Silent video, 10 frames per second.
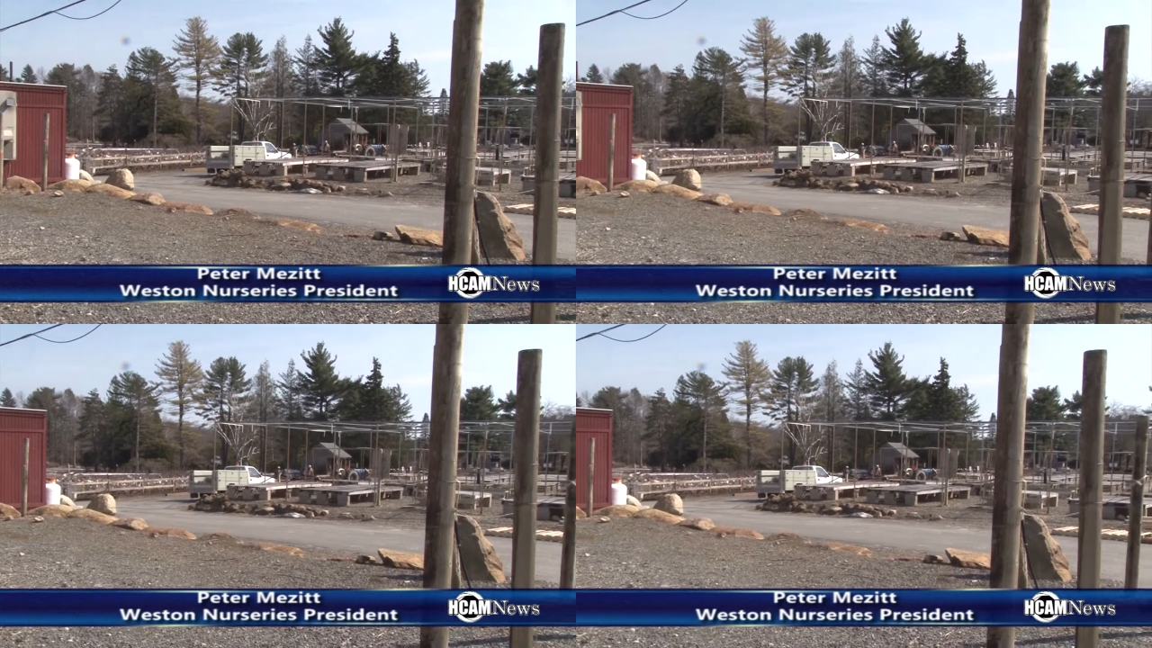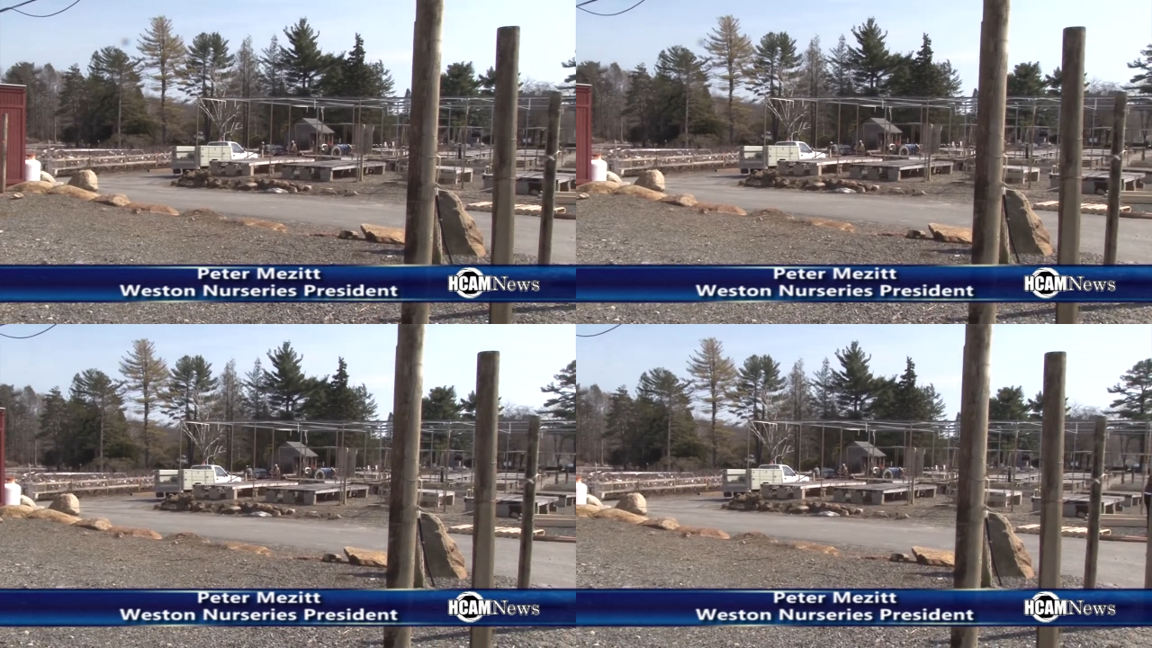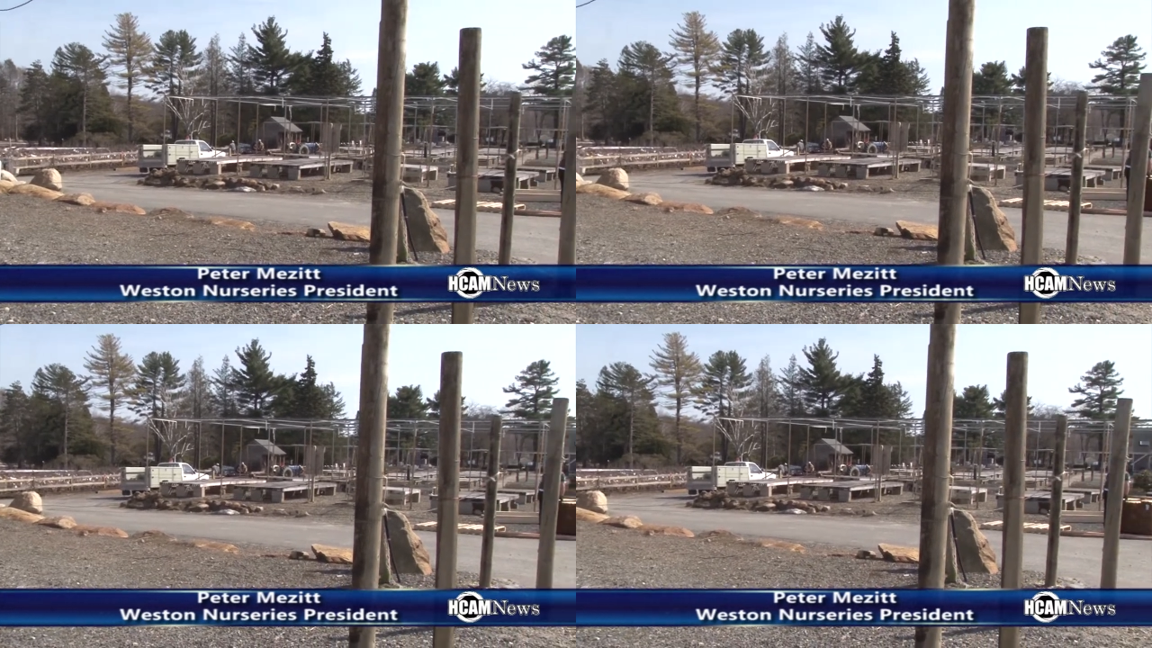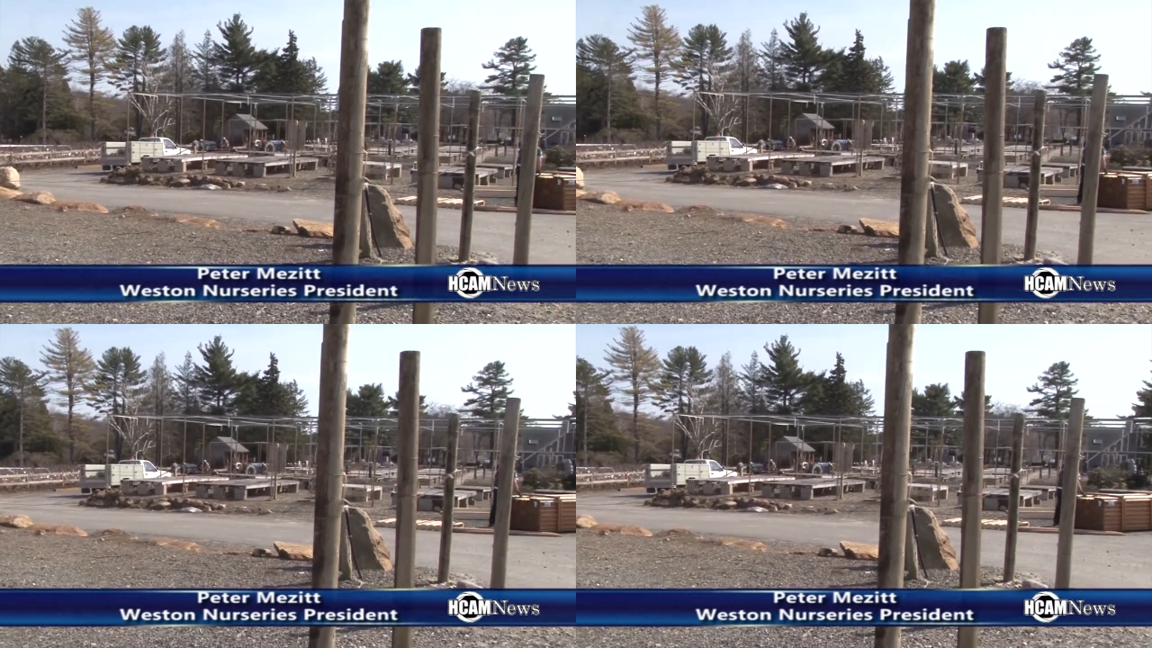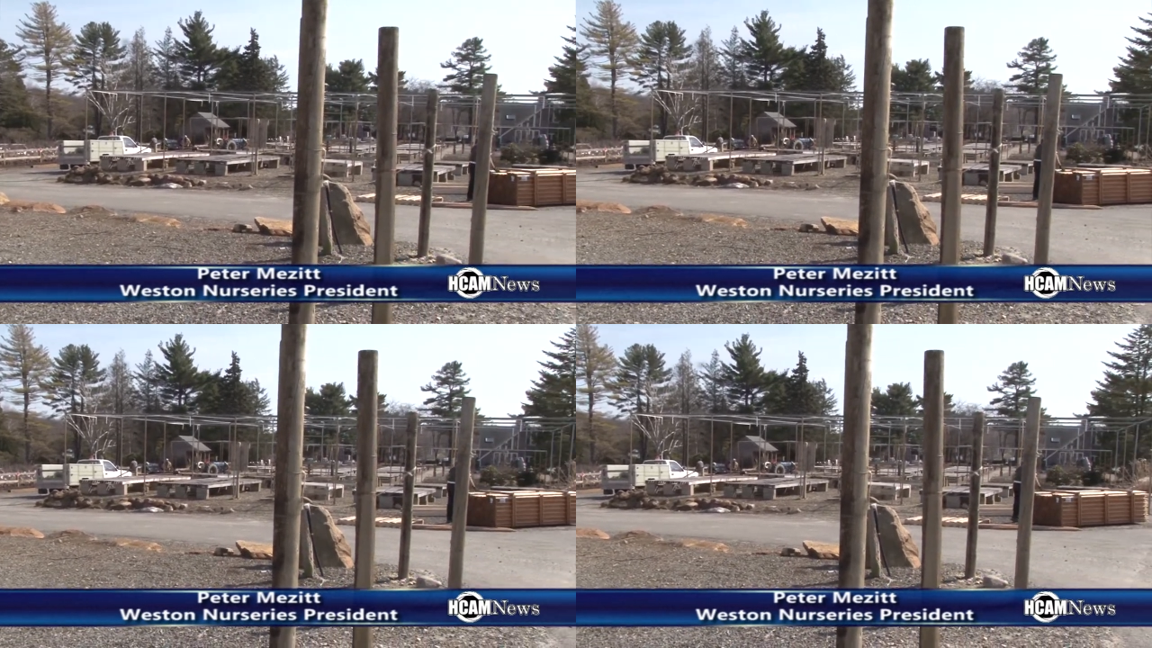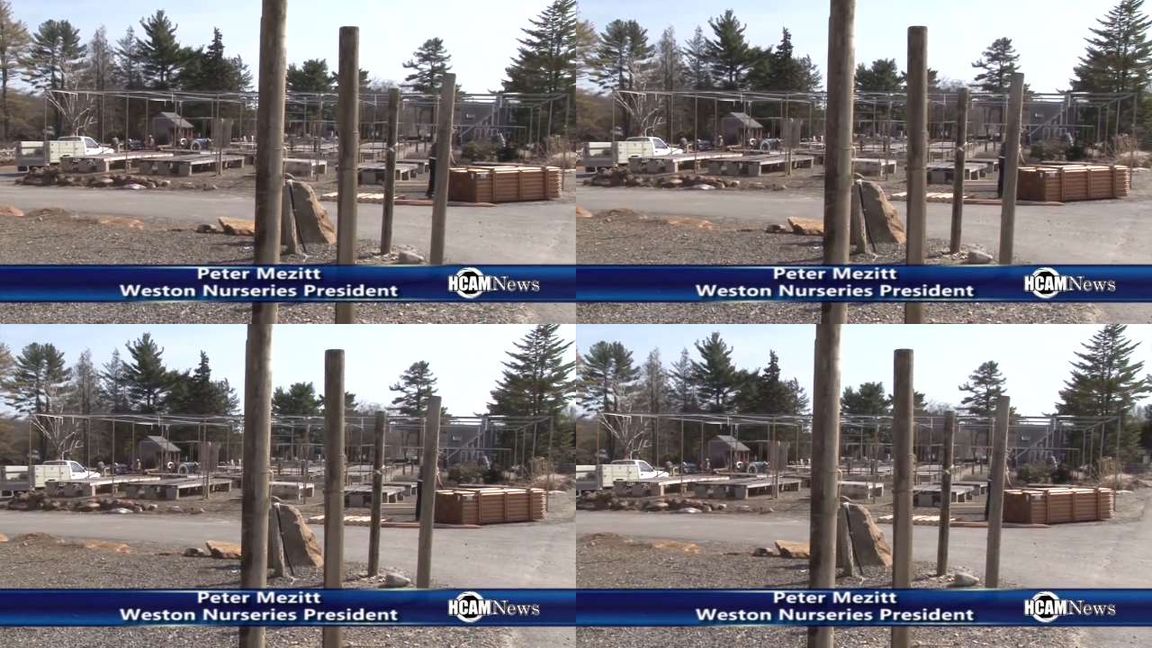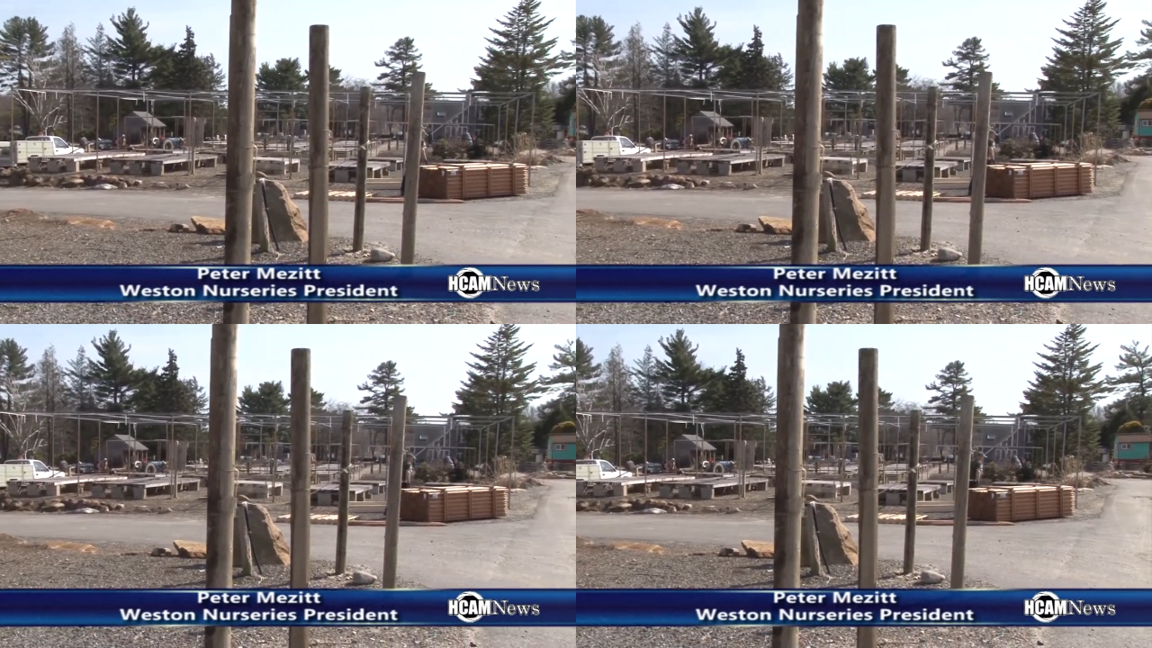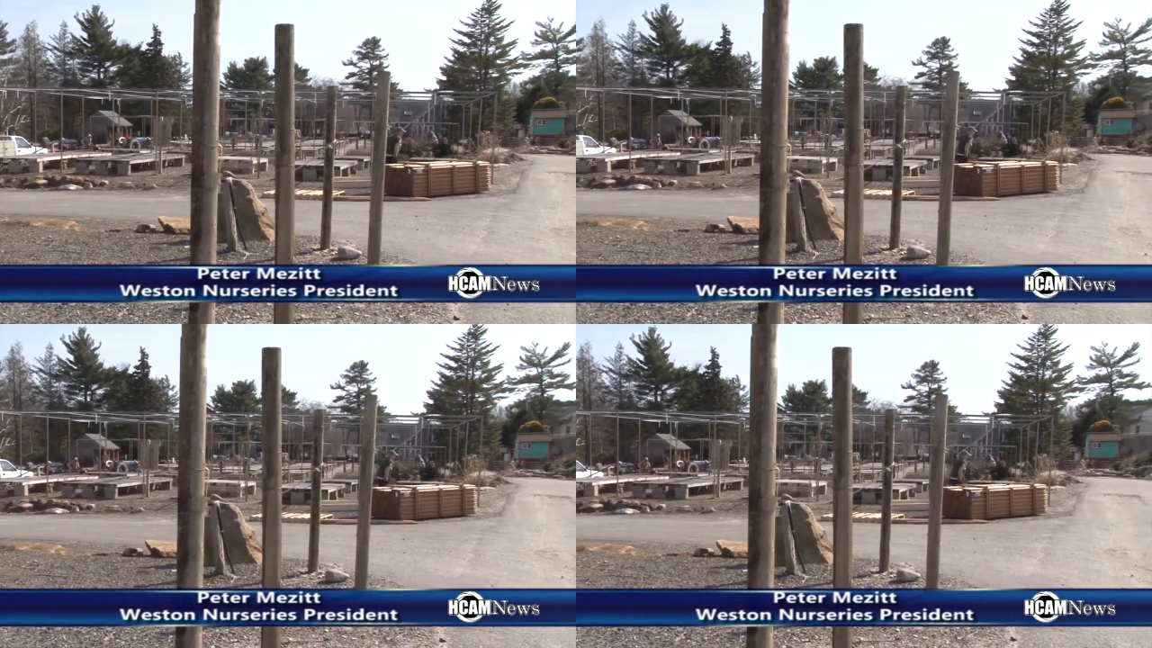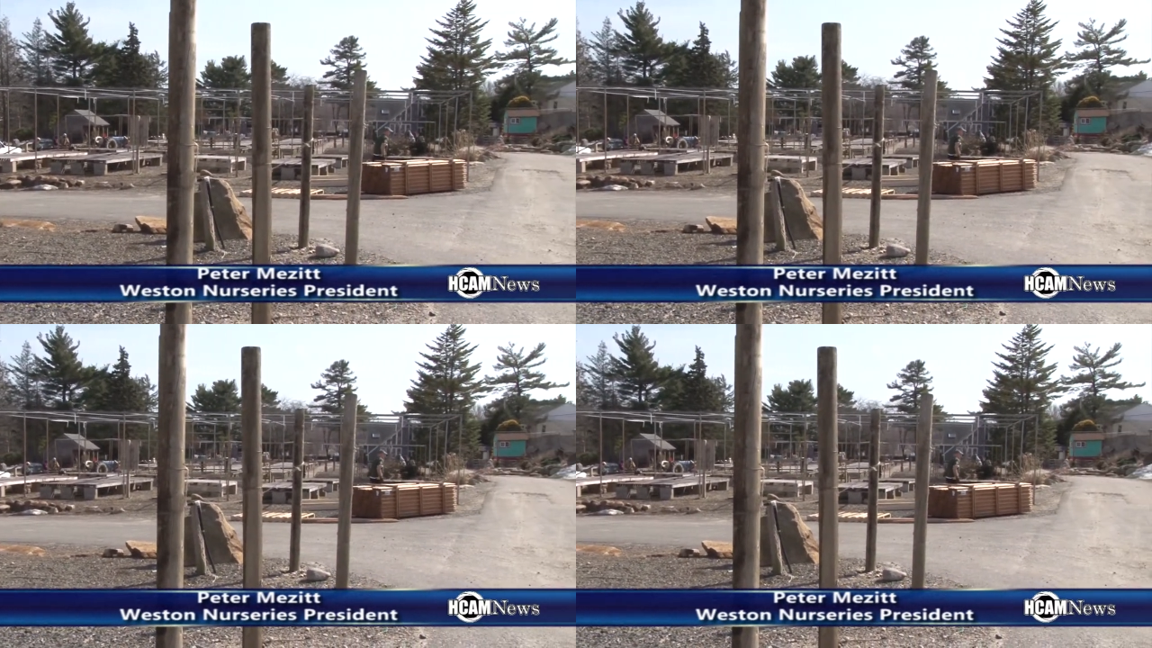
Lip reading: Nobody's mouth can be seen.